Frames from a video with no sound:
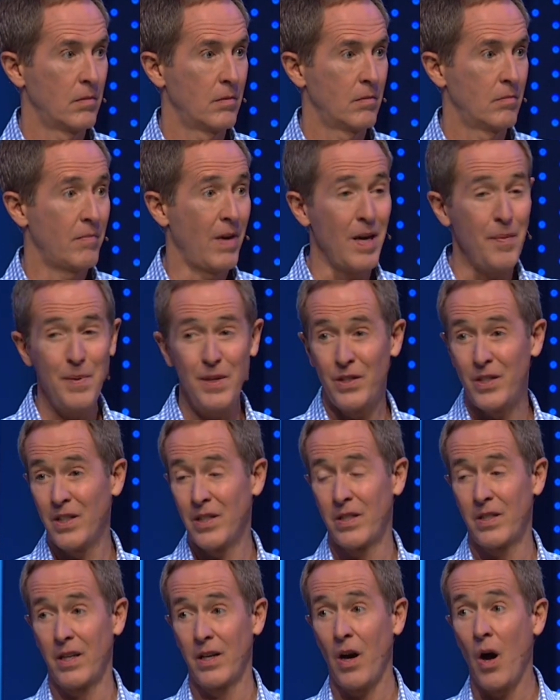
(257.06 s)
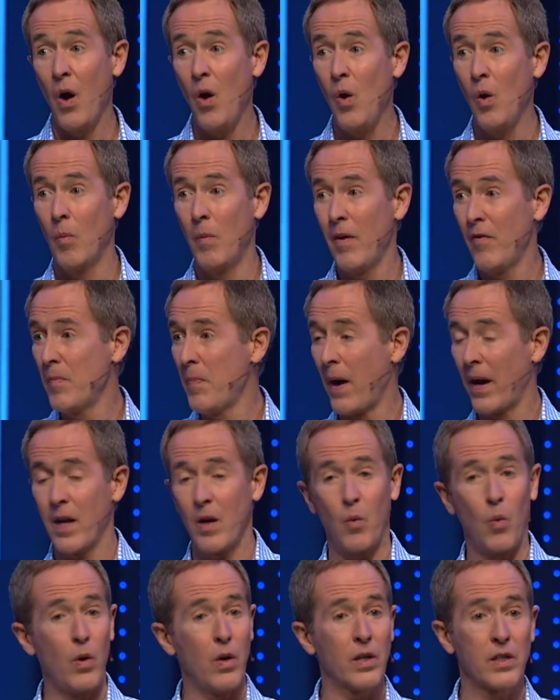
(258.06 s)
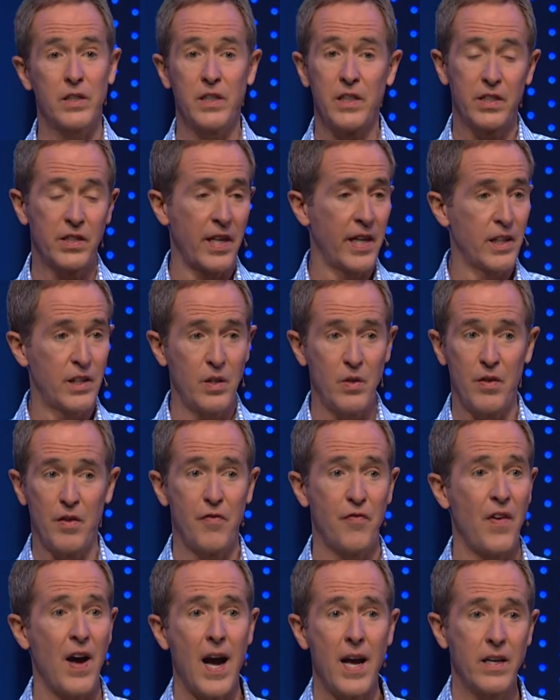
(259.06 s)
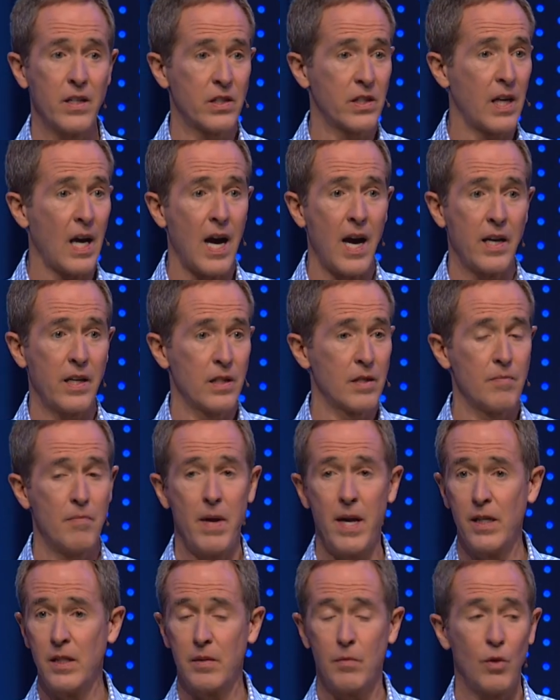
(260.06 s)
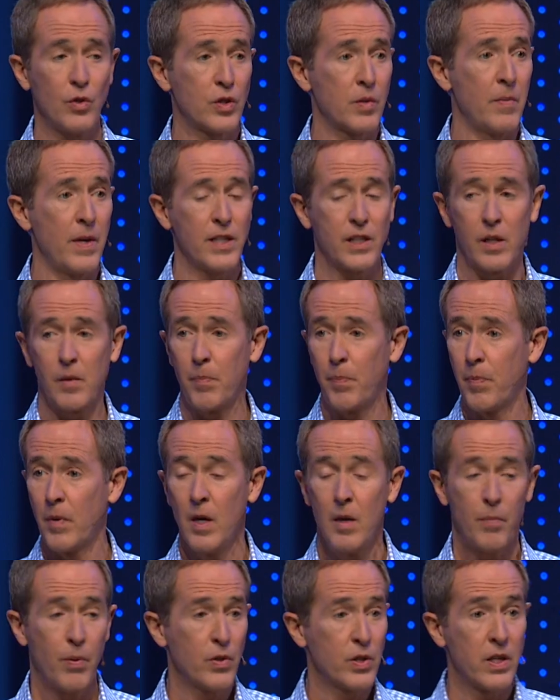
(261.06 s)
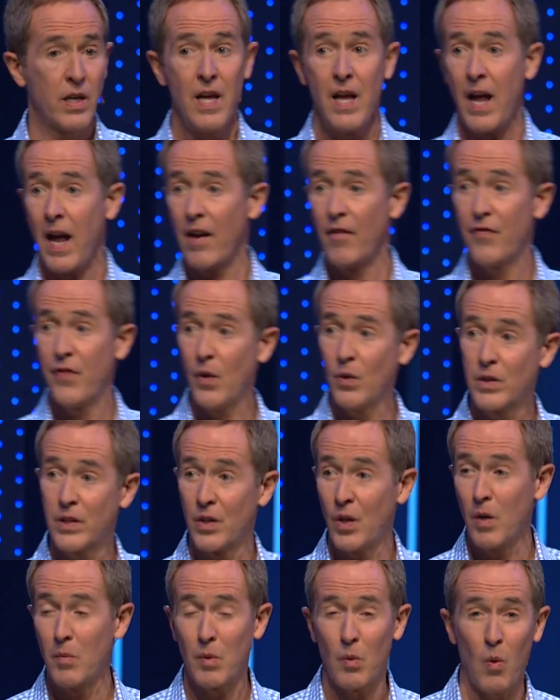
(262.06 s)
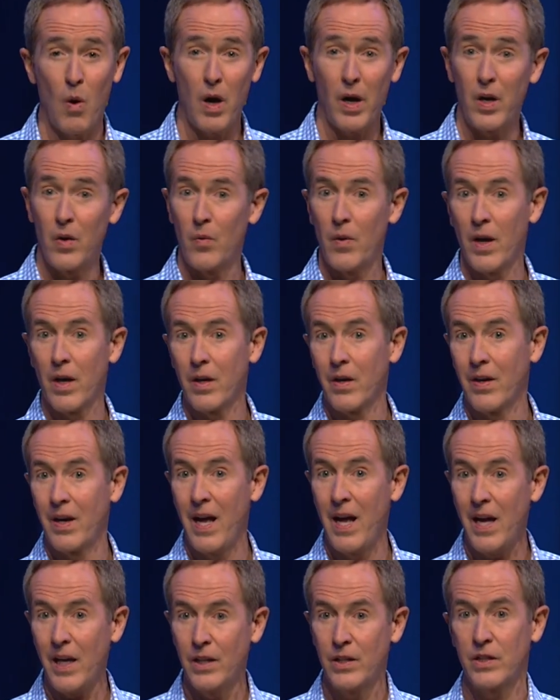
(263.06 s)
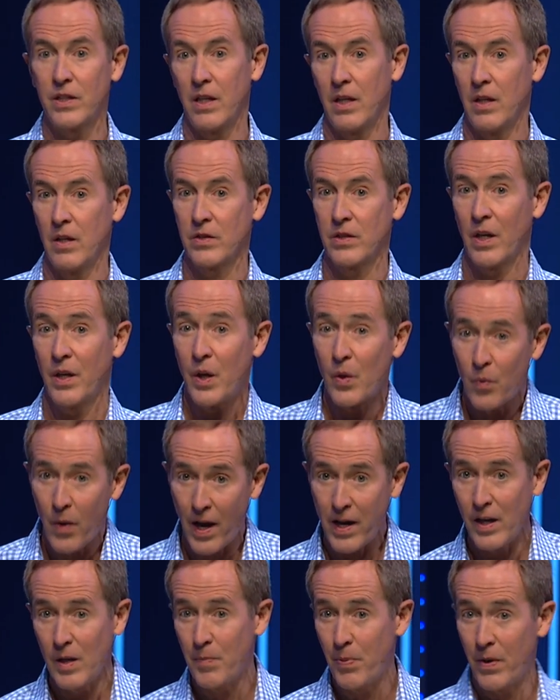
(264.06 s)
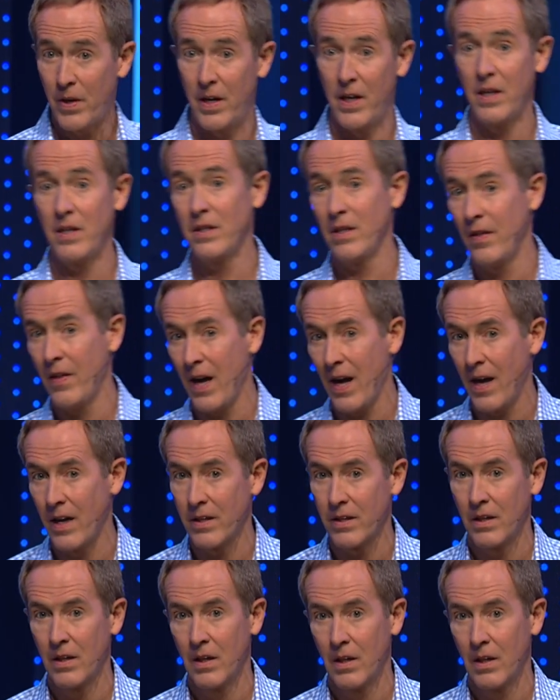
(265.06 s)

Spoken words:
Maybe just at home. Everybody at work just thinks you're the finest, kindest, amazing, most amazing person, and folks at home are walking around on eggshells. Are you ready to put an end to that?